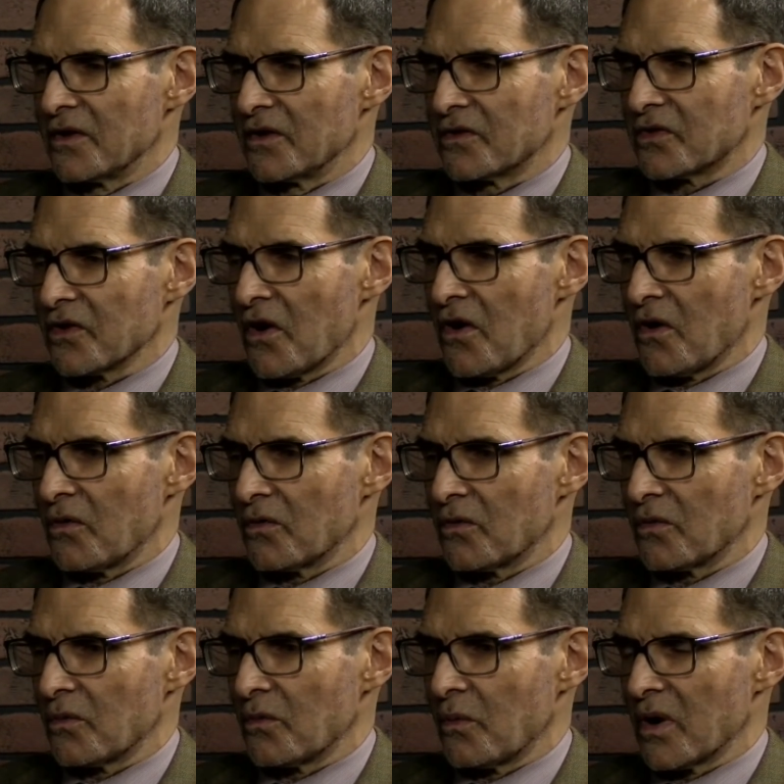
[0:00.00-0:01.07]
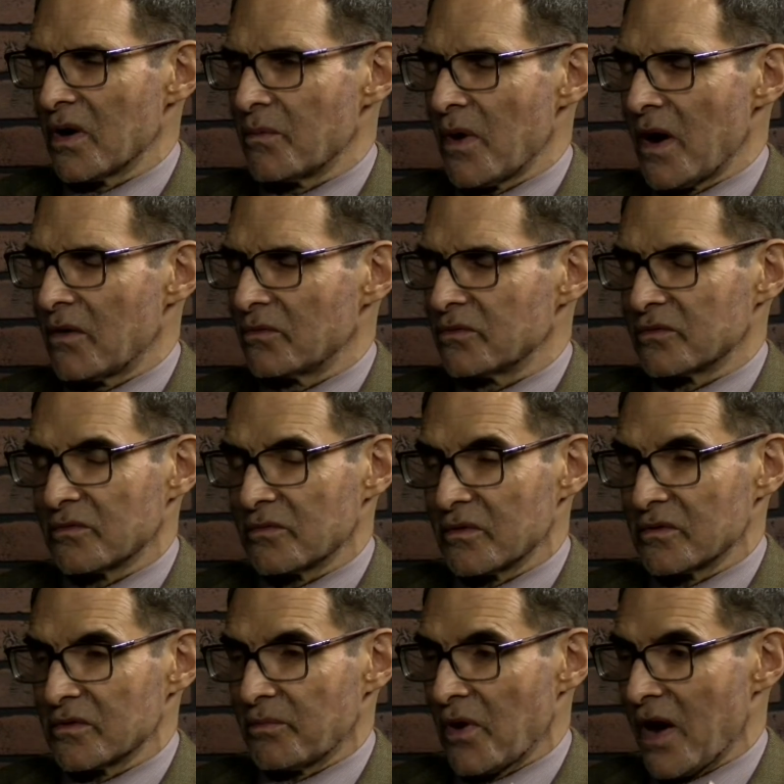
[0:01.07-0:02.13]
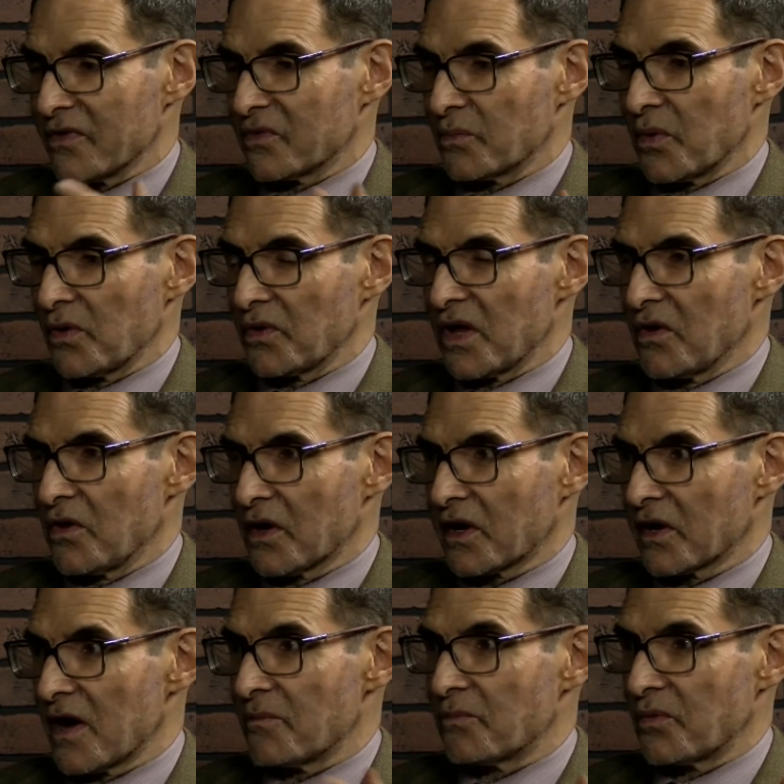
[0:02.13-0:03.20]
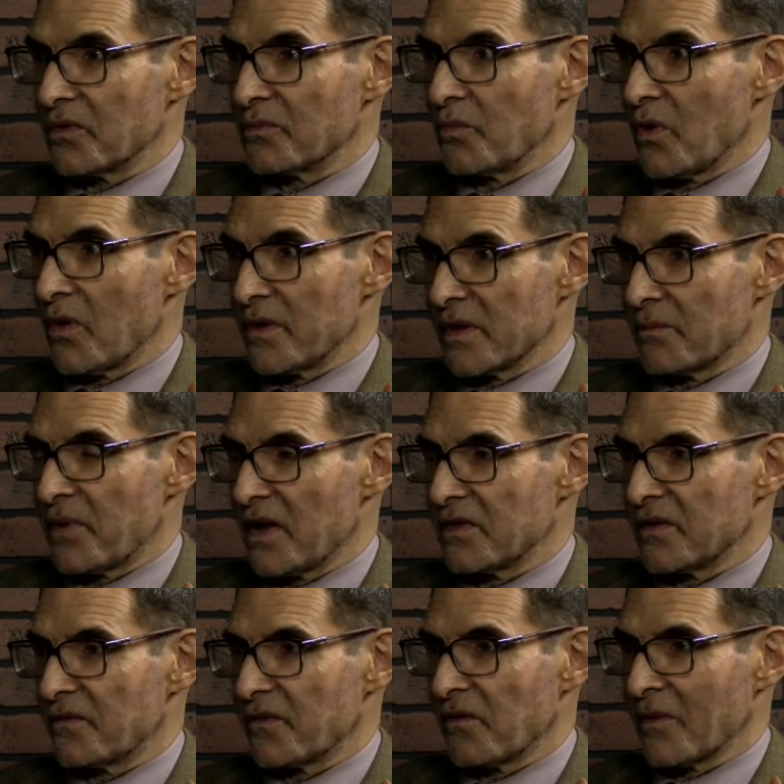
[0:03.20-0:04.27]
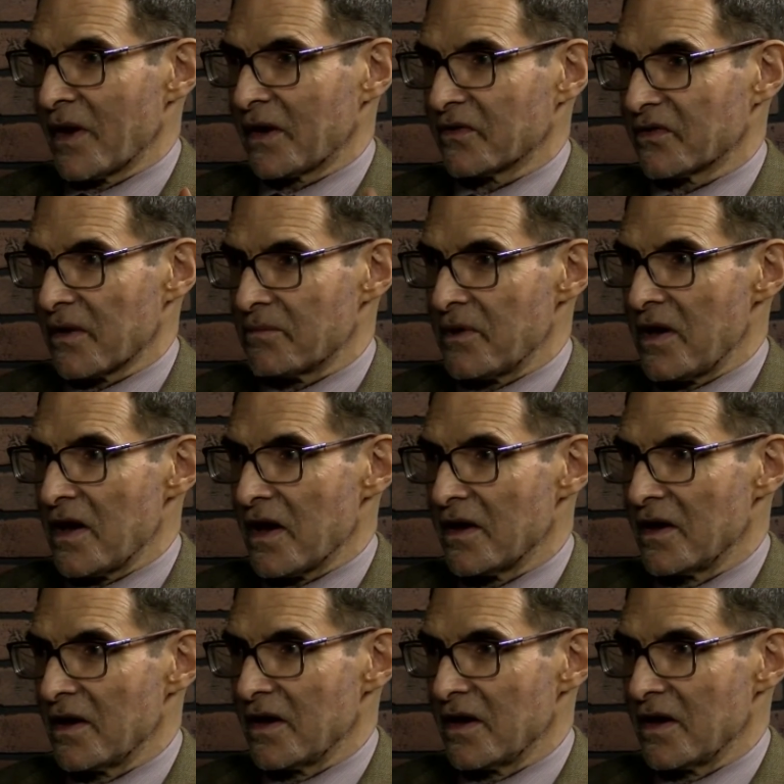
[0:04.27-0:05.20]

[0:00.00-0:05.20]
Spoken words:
So, what about the possibility of hooking up with more independent filmmakers up here?